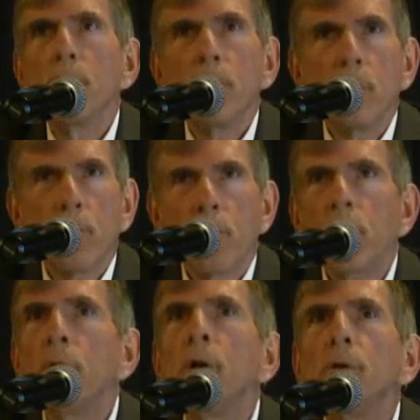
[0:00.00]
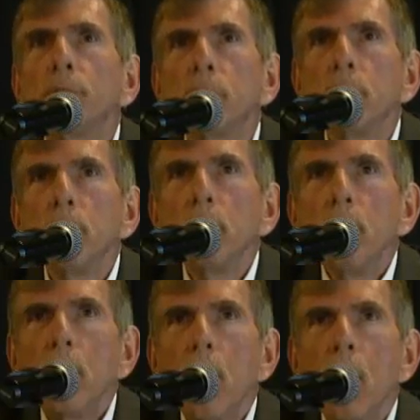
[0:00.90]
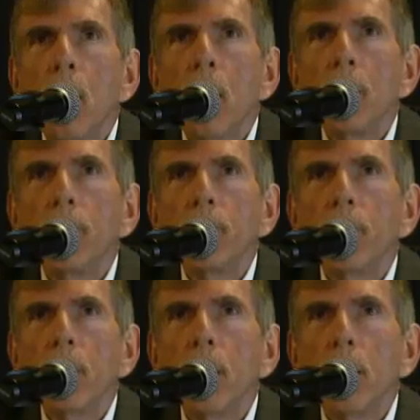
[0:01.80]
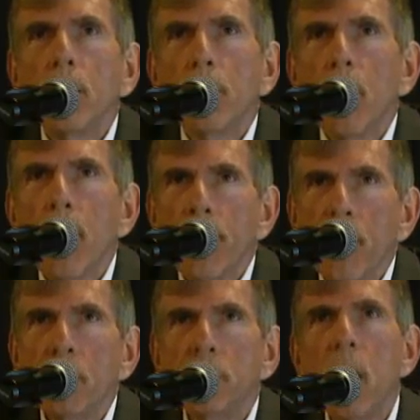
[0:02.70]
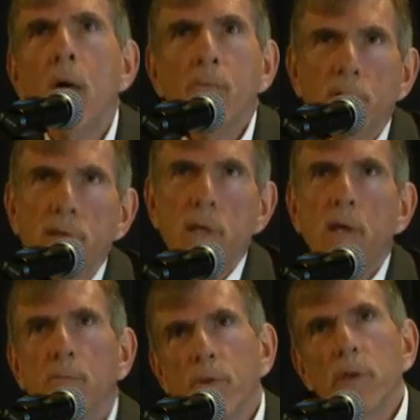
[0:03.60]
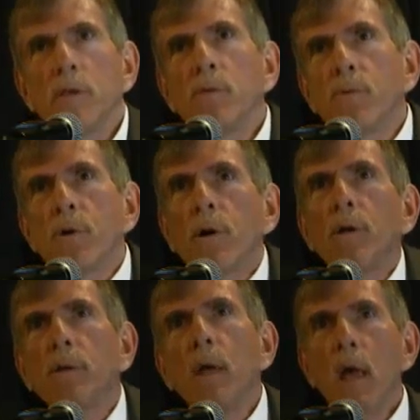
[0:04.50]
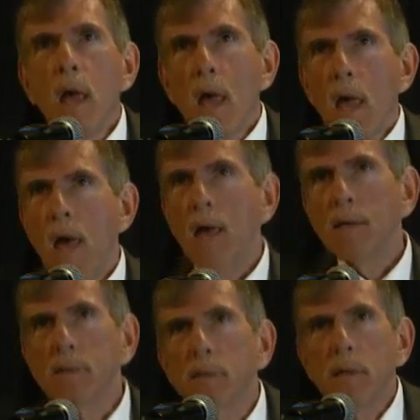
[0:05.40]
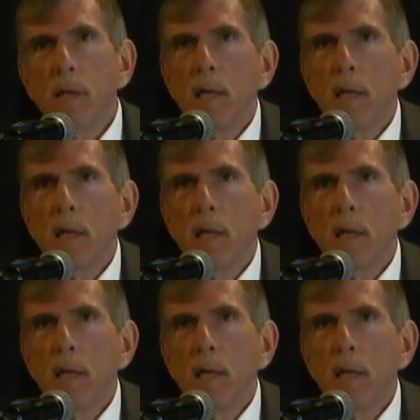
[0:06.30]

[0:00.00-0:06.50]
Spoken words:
the world or things happening to him within the world as